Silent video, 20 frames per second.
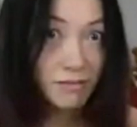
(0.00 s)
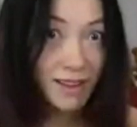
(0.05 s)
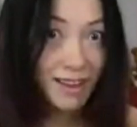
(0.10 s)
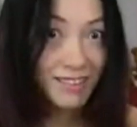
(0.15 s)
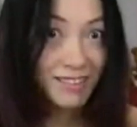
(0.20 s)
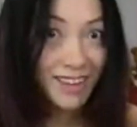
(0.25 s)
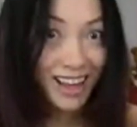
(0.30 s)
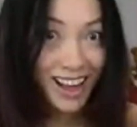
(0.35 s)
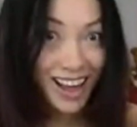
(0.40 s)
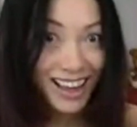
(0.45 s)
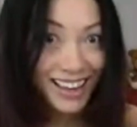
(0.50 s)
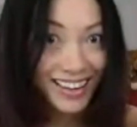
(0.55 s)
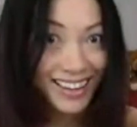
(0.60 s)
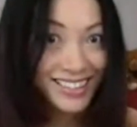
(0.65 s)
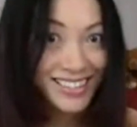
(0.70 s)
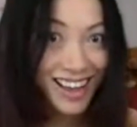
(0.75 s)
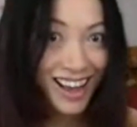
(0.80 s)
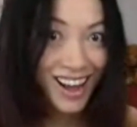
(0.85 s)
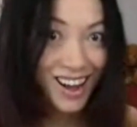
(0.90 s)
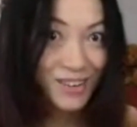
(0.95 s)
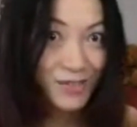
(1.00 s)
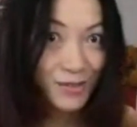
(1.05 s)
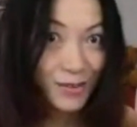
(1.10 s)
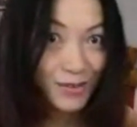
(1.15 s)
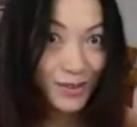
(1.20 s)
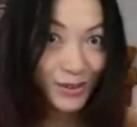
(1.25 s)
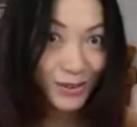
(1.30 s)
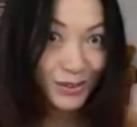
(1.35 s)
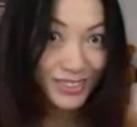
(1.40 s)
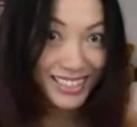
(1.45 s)
and I guess half of
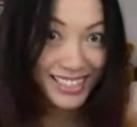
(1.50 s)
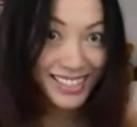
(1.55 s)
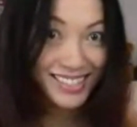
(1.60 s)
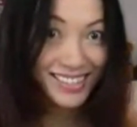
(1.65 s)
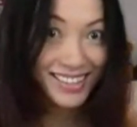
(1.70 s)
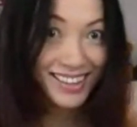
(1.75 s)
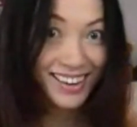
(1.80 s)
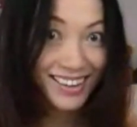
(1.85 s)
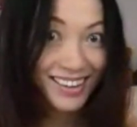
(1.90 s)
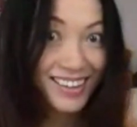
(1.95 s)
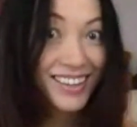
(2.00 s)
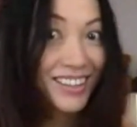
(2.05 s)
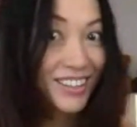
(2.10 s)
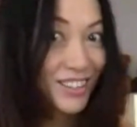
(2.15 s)
the audience there,